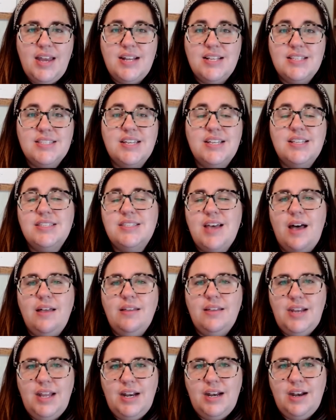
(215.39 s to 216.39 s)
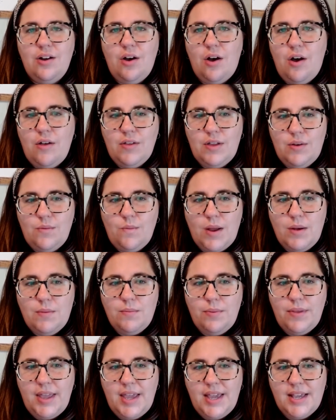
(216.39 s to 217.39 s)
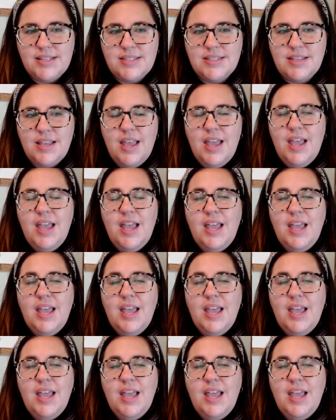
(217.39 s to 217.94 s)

and it's consolidated all in one place.